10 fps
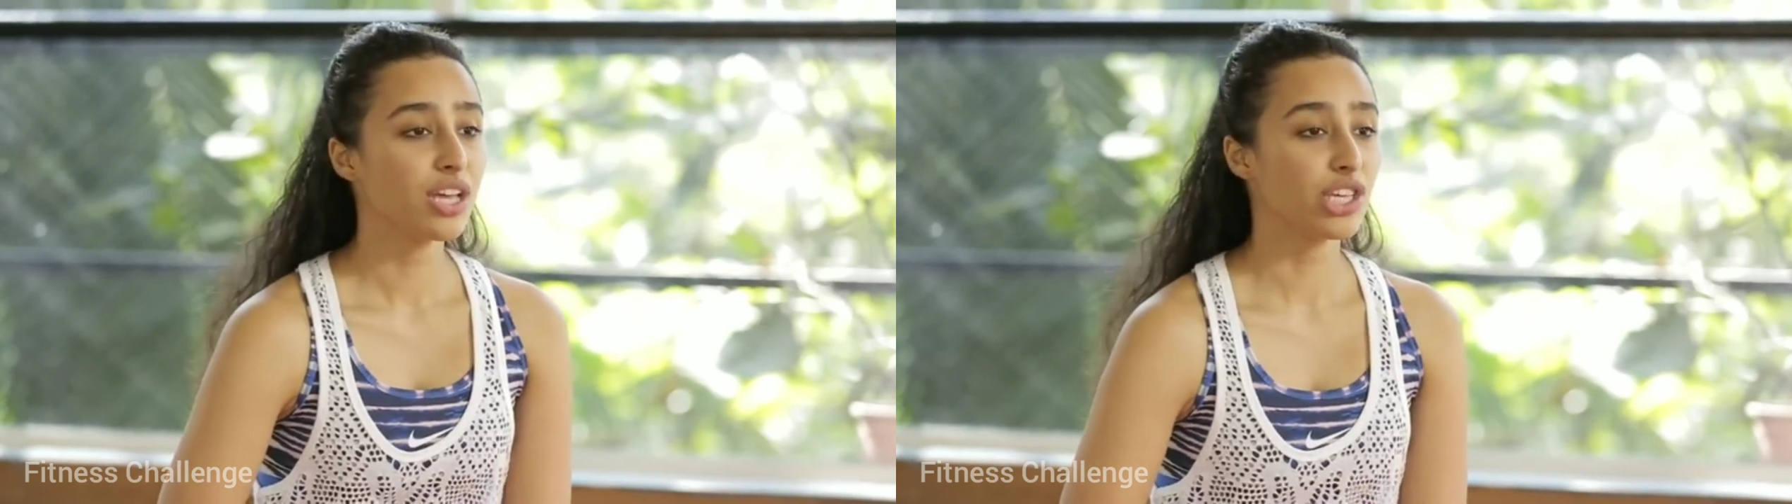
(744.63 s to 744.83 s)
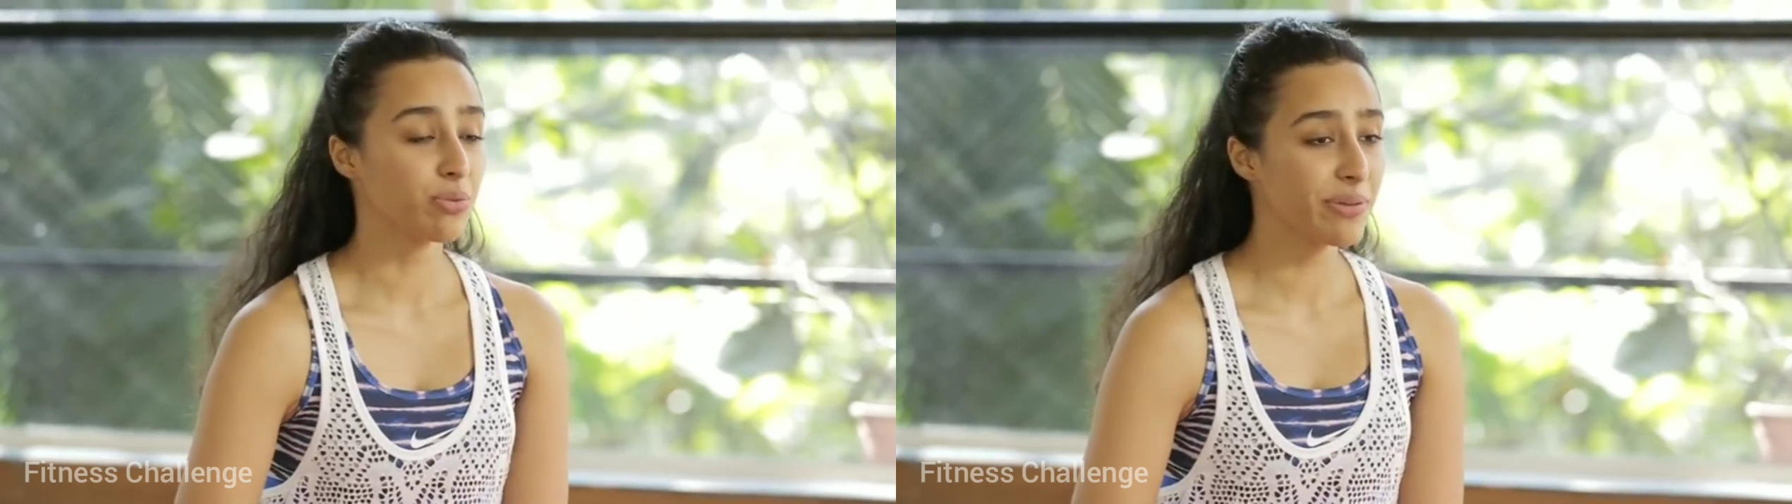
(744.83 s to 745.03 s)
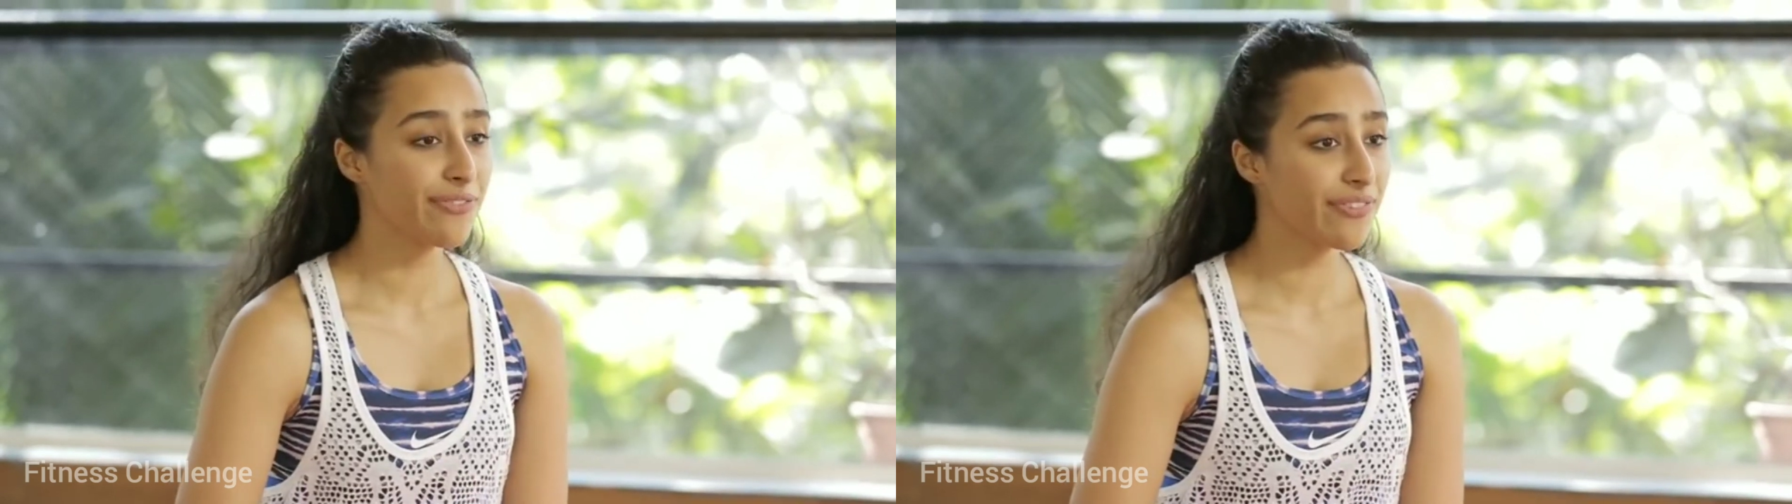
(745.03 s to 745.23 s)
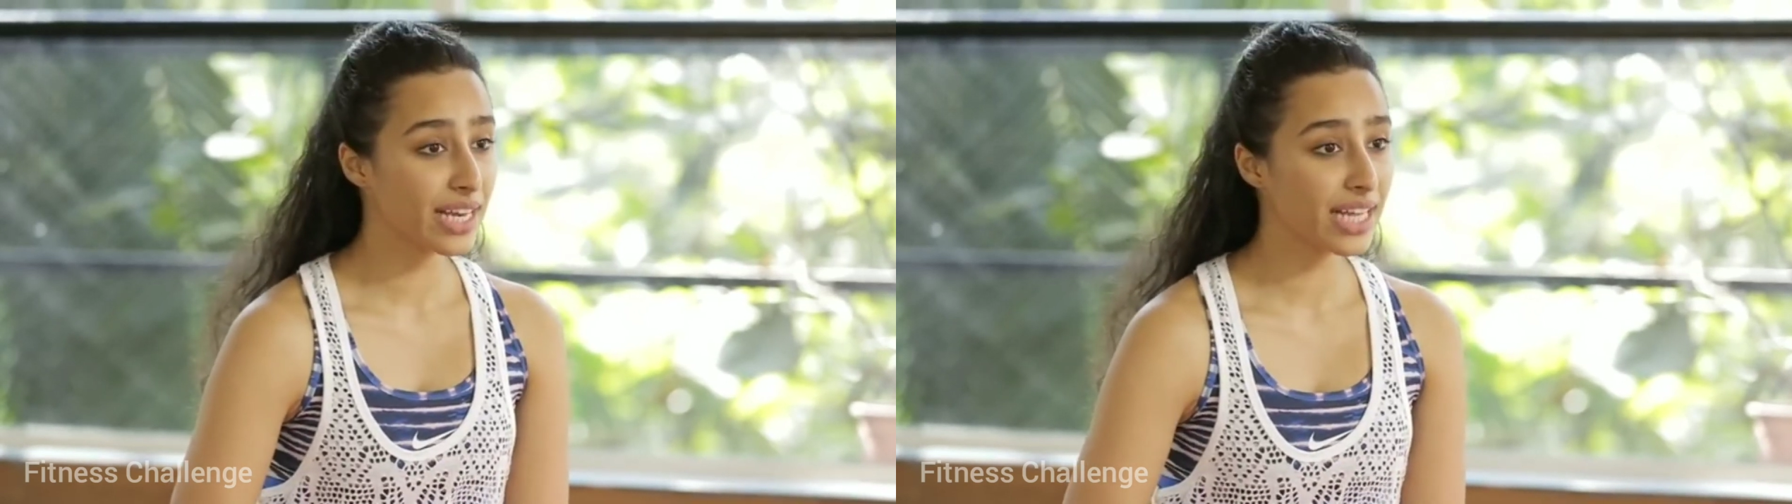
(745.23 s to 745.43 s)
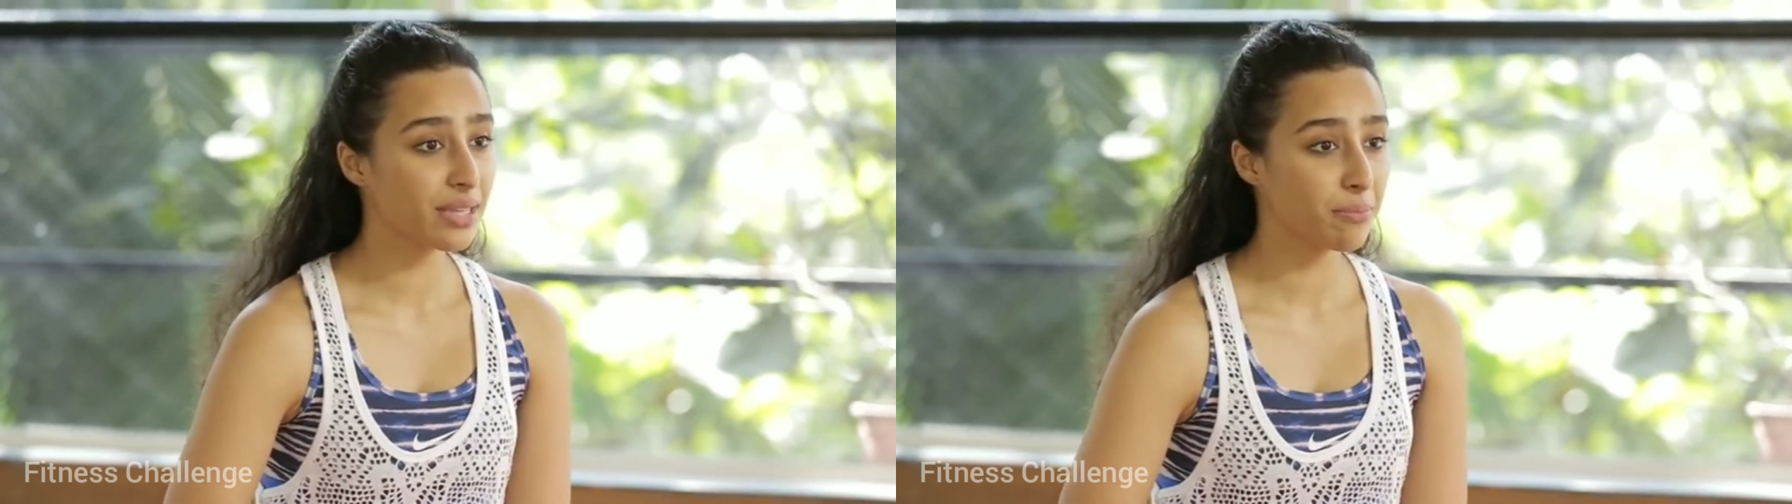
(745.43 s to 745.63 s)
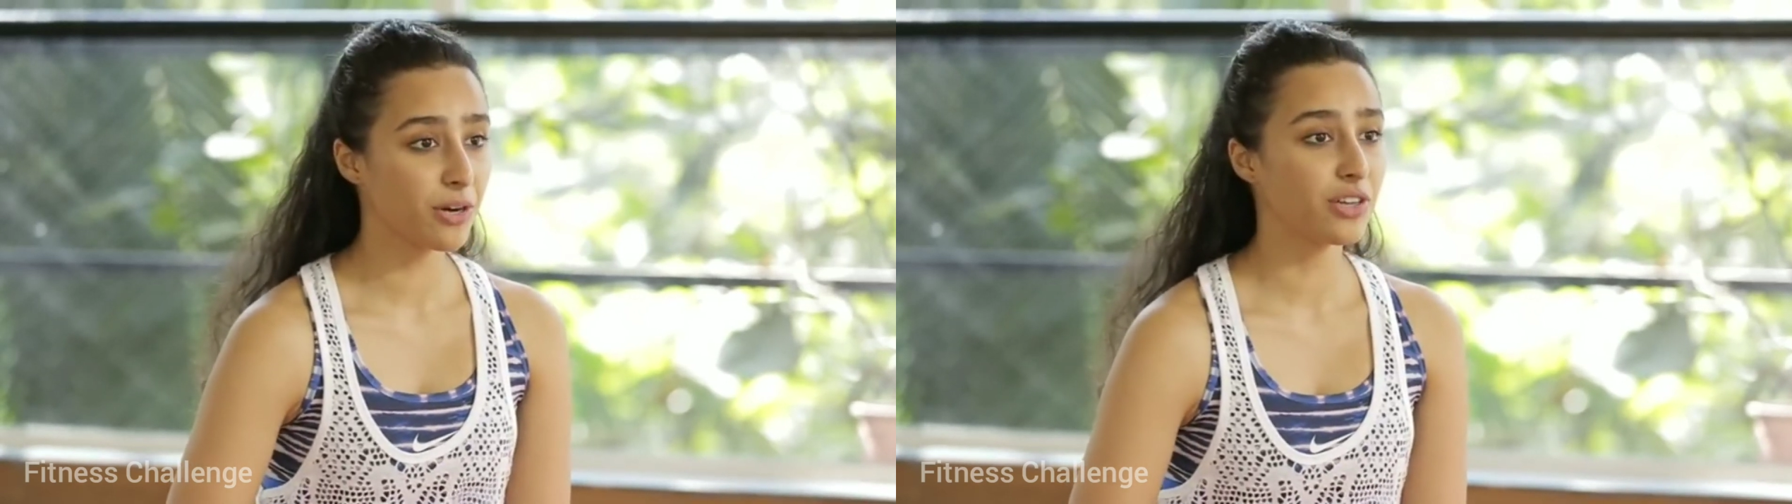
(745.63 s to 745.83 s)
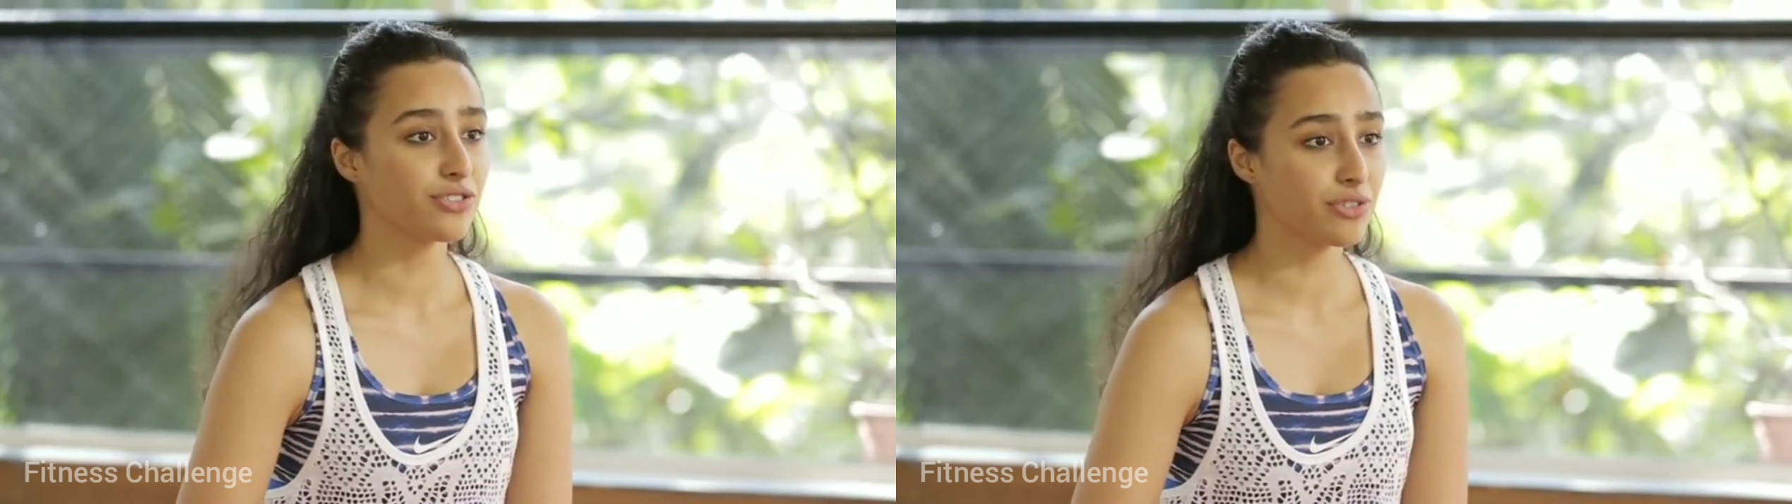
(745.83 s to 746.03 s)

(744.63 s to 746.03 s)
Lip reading: you'll be feeling the burn